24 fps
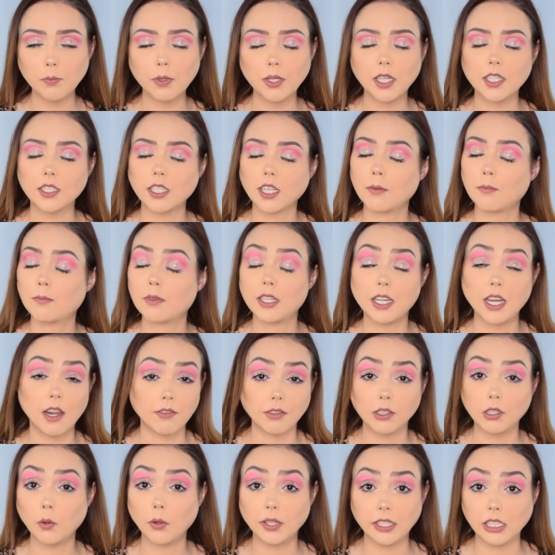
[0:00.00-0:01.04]
because I'm
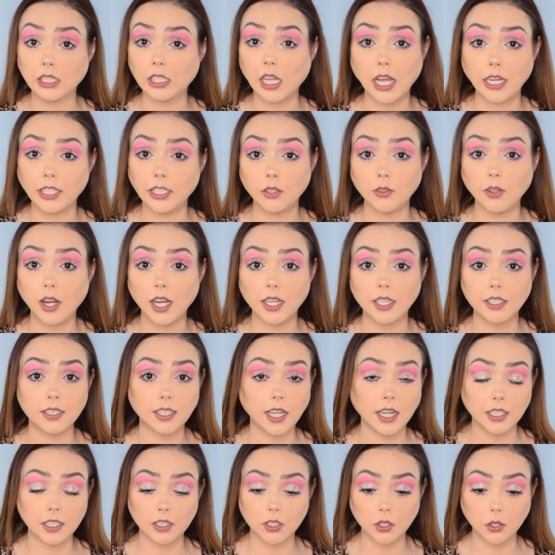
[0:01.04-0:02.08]
never going to lie to you guys.
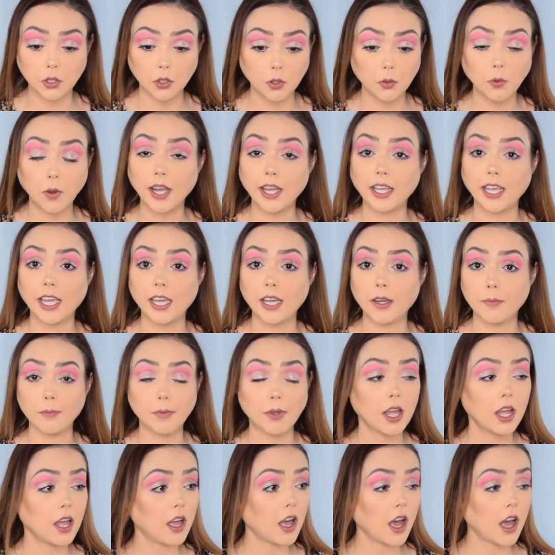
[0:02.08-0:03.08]
That is who I am.